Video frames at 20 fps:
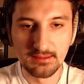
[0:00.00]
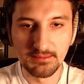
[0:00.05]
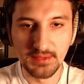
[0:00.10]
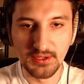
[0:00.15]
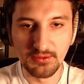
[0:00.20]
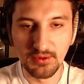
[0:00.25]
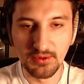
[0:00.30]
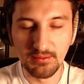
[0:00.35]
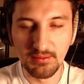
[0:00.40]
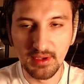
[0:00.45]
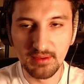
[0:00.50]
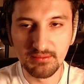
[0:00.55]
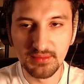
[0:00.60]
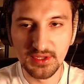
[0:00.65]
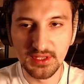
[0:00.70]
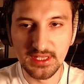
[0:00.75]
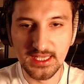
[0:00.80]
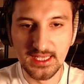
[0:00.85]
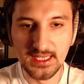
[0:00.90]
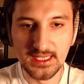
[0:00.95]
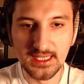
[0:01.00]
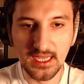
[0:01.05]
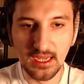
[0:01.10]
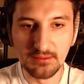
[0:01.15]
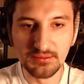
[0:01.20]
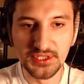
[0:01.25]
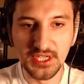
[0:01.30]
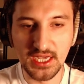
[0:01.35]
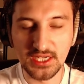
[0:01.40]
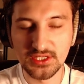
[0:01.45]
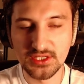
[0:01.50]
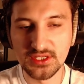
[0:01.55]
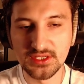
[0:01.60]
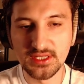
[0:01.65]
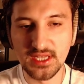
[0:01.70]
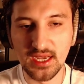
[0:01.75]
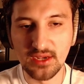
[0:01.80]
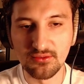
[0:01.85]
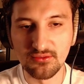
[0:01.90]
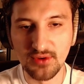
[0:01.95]
But remember the
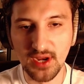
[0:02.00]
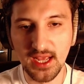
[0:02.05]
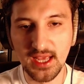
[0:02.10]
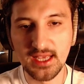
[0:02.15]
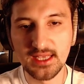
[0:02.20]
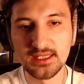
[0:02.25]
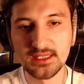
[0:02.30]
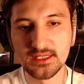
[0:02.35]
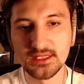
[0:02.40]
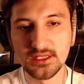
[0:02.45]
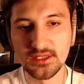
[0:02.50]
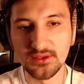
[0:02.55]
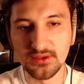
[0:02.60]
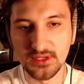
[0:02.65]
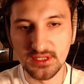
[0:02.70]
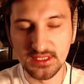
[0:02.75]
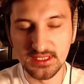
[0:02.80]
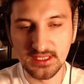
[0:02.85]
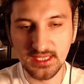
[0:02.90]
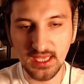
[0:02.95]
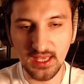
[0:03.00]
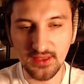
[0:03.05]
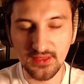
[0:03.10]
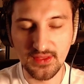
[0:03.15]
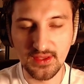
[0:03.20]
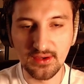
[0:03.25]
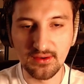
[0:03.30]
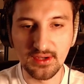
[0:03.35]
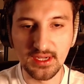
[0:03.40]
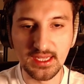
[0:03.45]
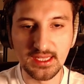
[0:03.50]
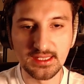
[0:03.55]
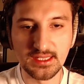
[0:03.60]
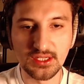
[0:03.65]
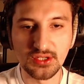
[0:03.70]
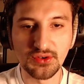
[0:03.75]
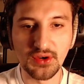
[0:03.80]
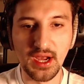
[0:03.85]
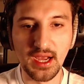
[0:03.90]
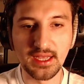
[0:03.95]
objections I raised to consent theory and the
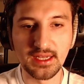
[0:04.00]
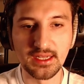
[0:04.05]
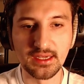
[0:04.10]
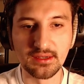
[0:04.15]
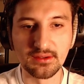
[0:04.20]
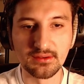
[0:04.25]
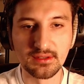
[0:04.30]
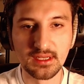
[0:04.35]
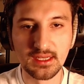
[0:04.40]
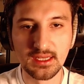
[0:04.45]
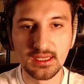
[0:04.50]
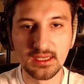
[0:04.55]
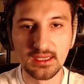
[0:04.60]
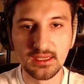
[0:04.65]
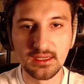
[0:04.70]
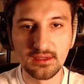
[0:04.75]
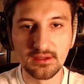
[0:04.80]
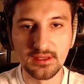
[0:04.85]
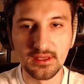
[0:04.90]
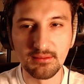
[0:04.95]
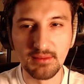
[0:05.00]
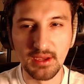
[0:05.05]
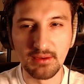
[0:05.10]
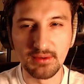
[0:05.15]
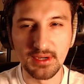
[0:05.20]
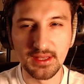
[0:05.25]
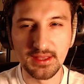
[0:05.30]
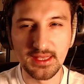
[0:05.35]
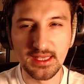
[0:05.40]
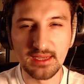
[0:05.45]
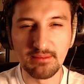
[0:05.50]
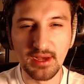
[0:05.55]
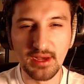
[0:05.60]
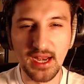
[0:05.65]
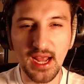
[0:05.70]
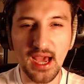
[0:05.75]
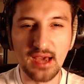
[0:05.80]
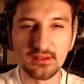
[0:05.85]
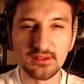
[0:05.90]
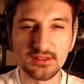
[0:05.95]
Credo. You might want to think
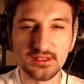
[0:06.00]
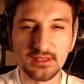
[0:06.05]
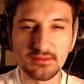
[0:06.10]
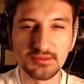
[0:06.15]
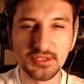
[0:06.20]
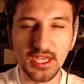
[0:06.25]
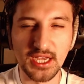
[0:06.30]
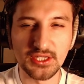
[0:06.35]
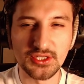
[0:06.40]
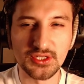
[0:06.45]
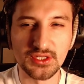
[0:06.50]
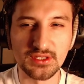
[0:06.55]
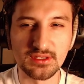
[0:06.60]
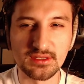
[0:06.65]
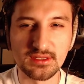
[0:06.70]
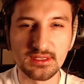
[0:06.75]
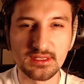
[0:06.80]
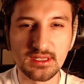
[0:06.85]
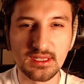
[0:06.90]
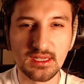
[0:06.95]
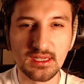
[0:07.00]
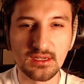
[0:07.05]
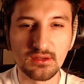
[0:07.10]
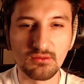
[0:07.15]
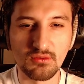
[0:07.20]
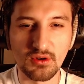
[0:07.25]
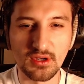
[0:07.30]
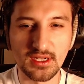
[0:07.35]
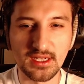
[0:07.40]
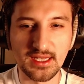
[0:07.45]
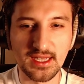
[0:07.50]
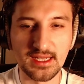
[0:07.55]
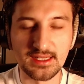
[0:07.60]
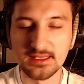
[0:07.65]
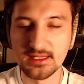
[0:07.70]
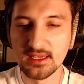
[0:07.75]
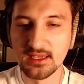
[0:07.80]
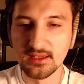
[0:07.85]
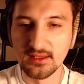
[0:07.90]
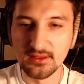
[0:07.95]
about how those objections work
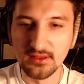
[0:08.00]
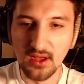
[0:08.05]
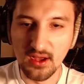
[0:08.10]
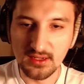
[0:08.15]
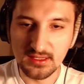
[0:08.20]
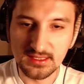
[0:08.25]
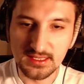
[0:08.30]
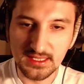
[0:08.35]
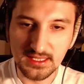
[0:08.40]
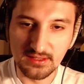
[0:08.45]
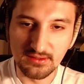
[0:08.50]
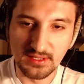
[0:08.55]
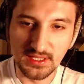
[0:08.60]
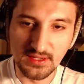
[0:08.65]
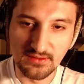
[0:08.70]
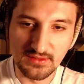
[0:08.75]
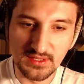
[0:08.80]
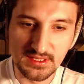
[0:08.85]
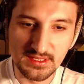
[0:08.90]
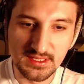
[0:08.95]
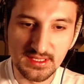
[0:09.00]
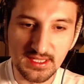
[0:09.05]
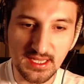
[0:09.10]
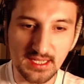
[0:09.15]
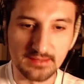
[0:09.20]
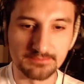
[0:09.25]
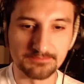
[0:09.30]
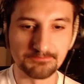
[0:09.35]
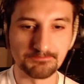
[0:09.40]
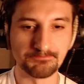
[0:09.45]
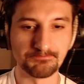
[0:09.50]
against Locke's theory of consent.